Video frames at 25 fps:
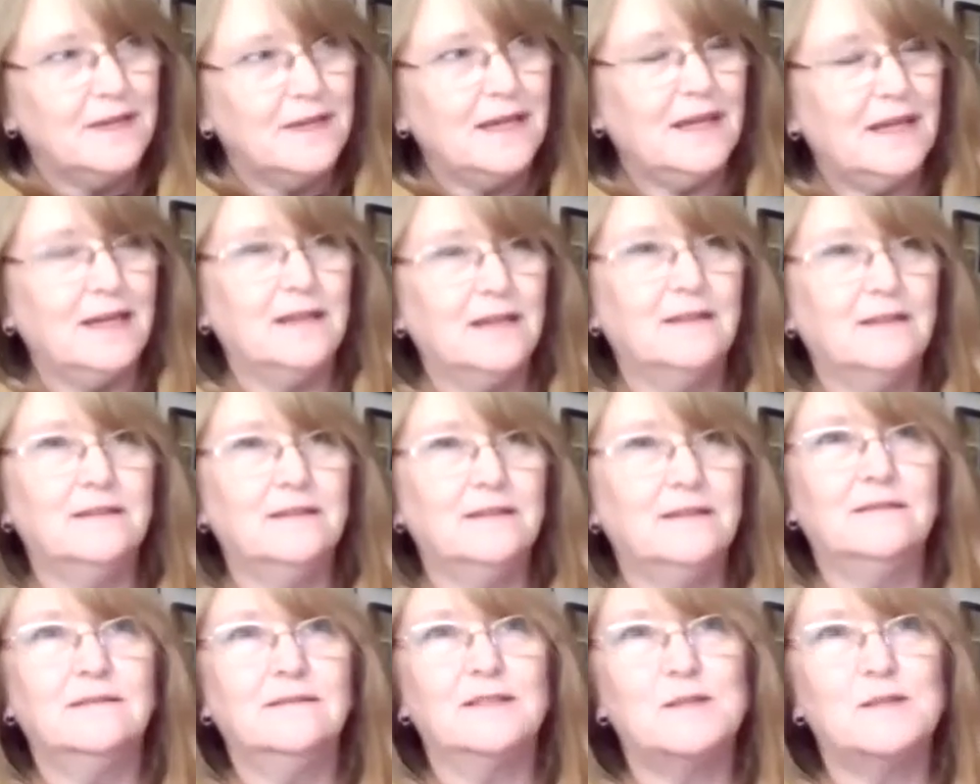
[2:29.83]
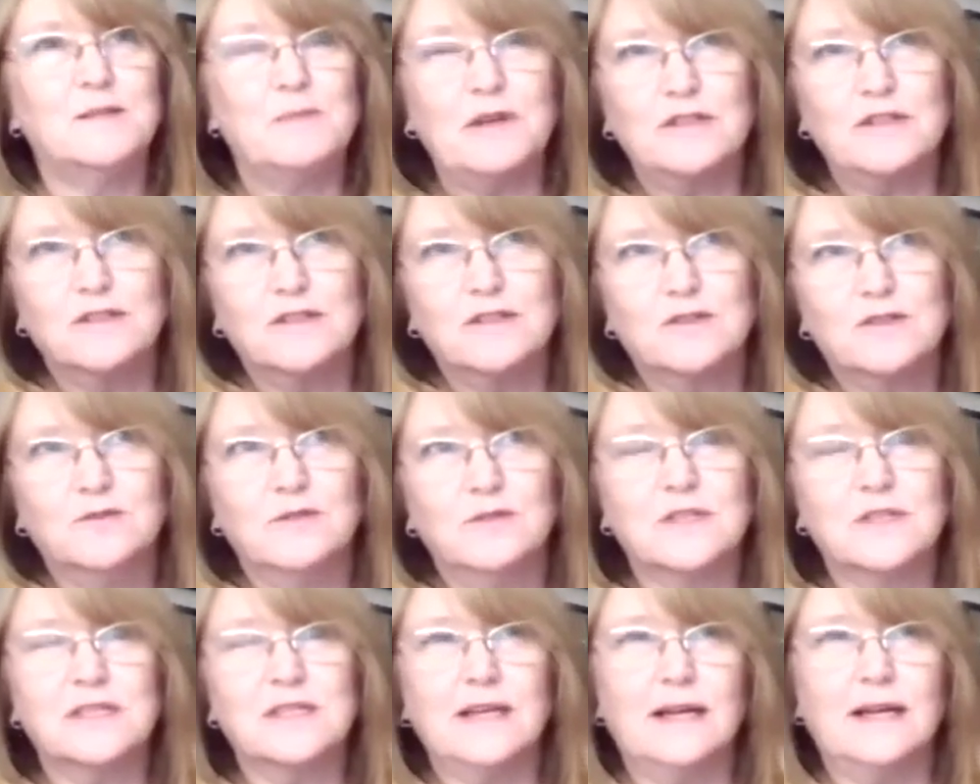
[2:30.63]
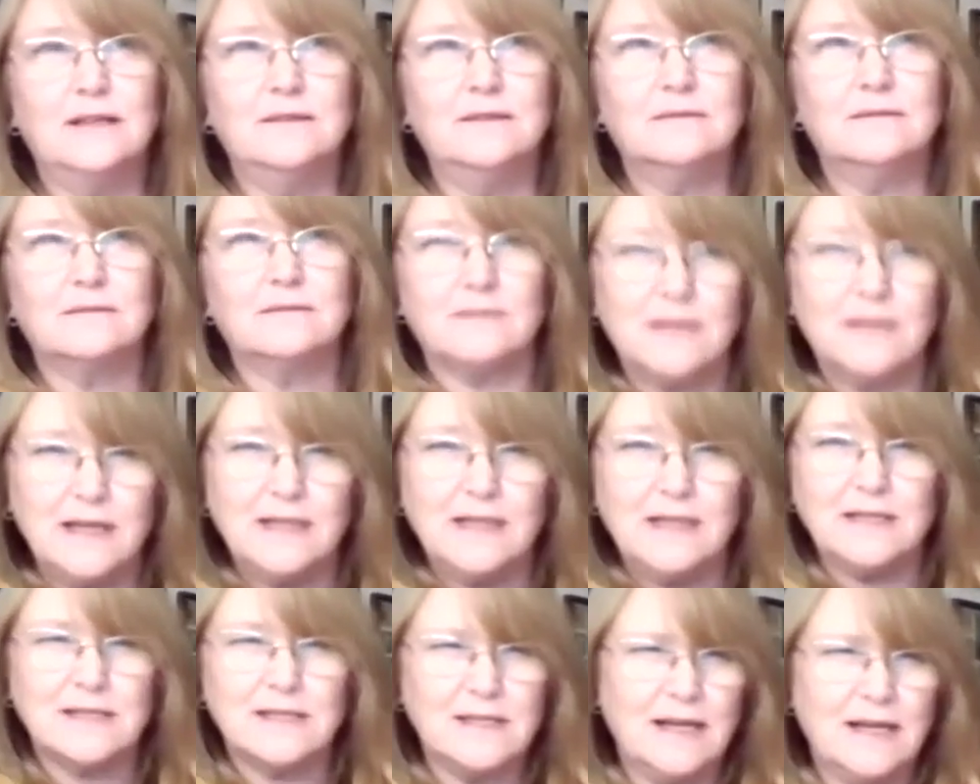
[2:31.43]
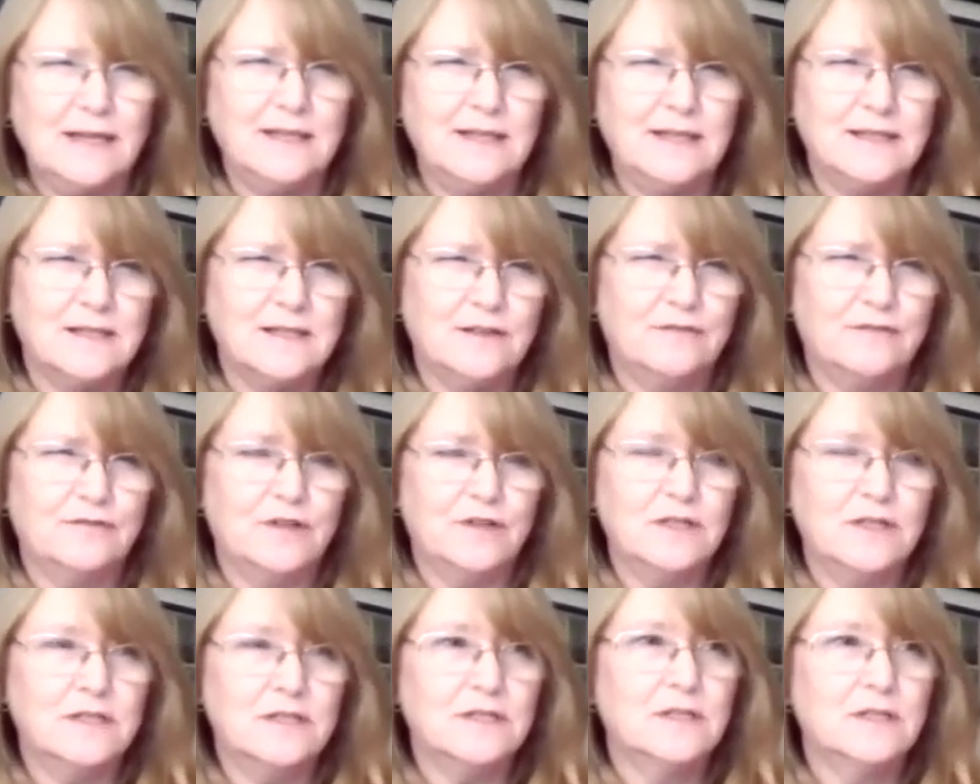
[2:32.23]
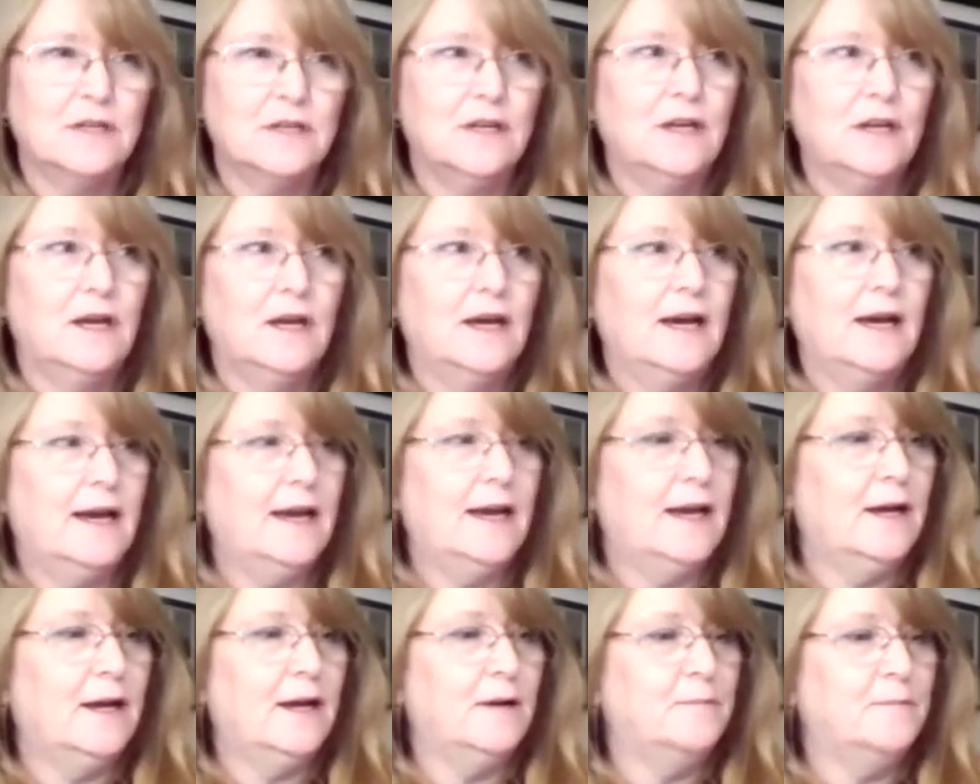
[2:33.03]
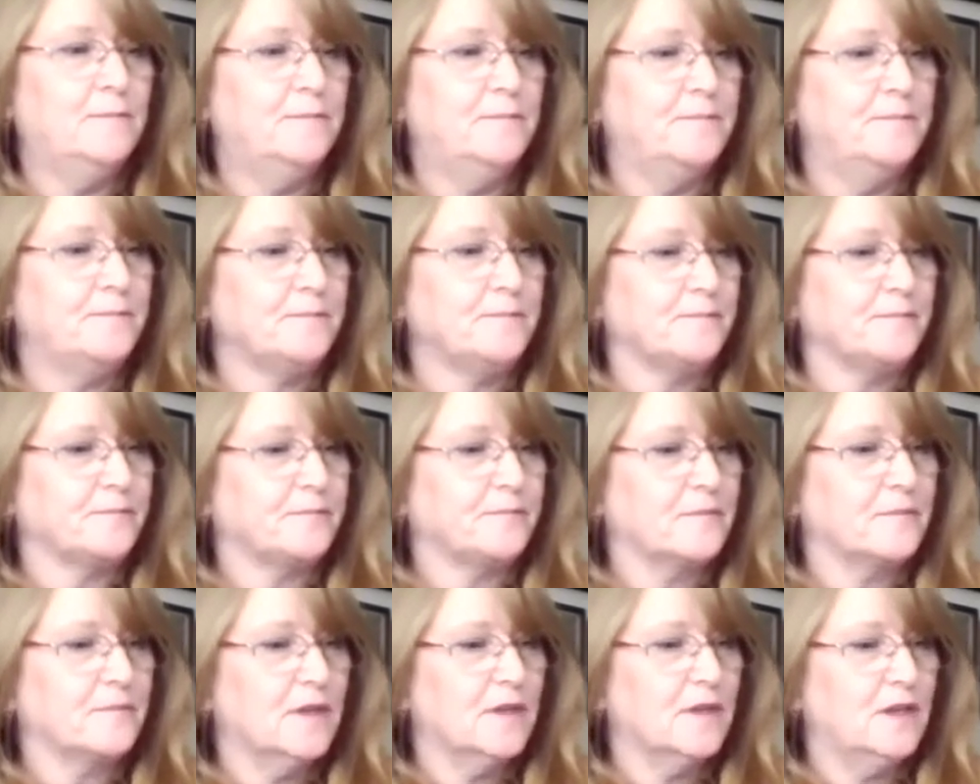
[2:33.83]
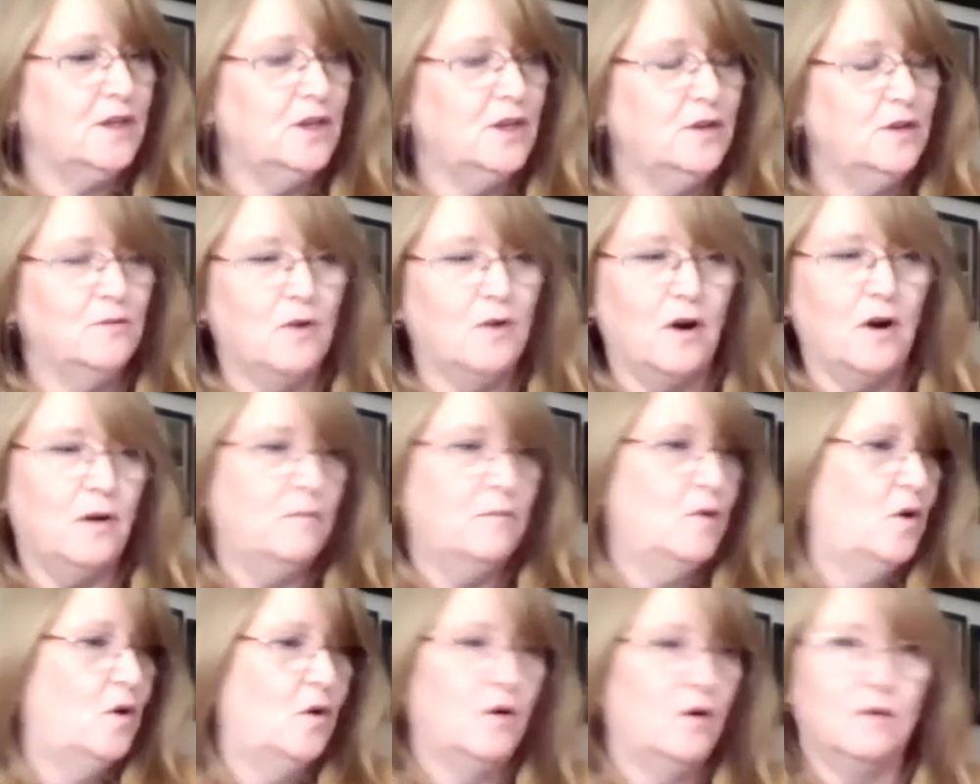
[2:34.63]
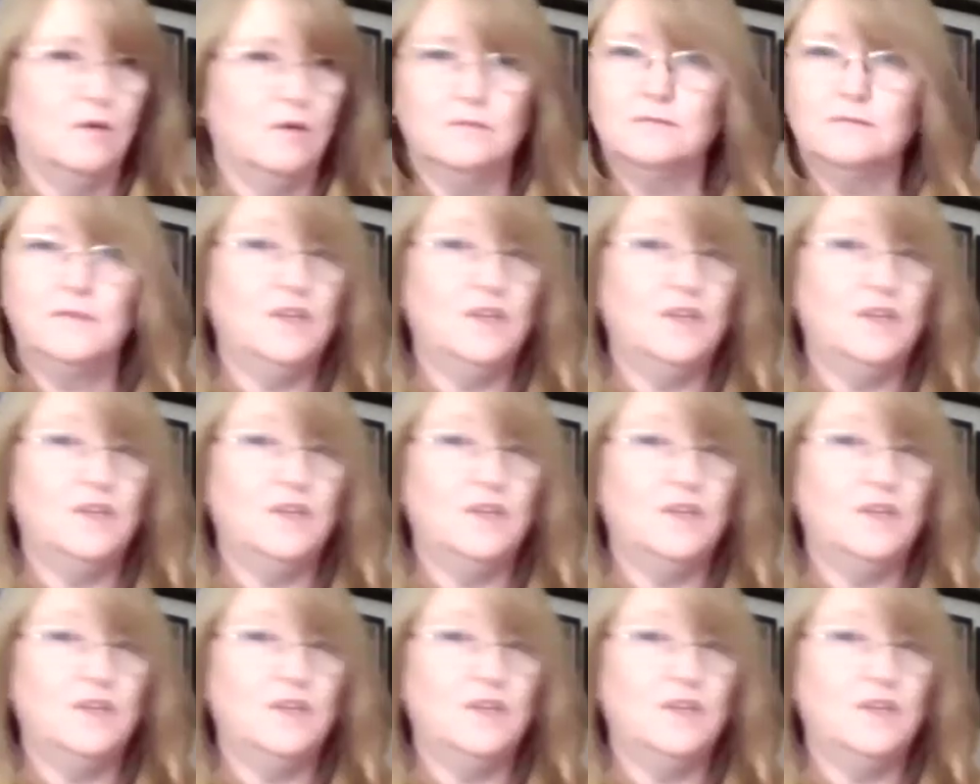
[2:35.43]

In special school setting, it's slightly different. Um, you are more, you're